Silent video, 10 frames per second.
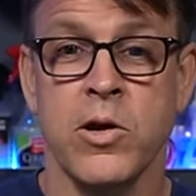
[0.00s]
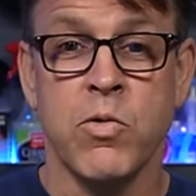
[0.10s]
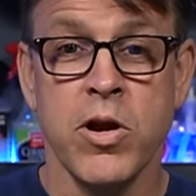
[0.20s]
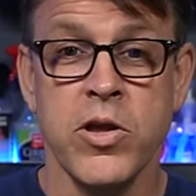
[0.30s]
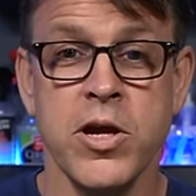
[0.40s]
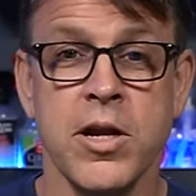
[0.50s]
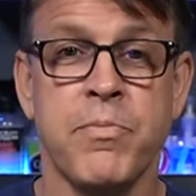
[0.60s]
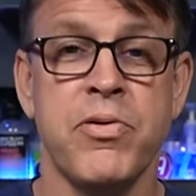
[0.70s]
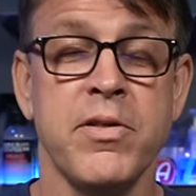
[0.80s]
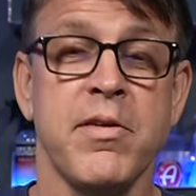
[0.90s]
Where are you gonna
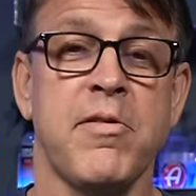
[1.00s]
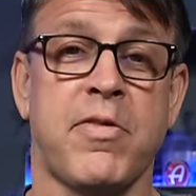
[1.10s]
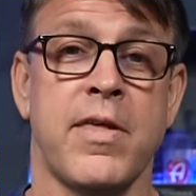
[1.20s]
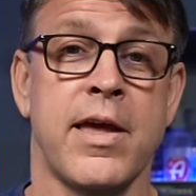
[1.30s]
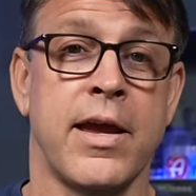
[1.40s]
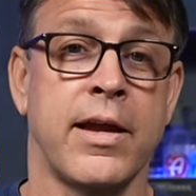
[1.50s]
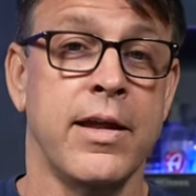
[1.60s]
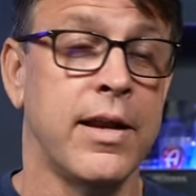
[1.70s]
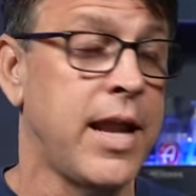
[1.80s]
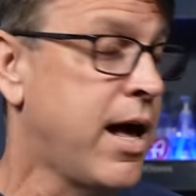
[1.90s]
put this thing?
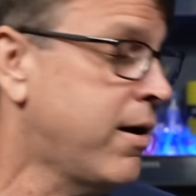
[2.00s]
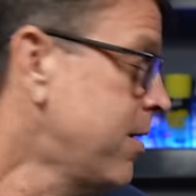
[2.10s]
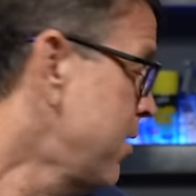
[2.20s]
Now,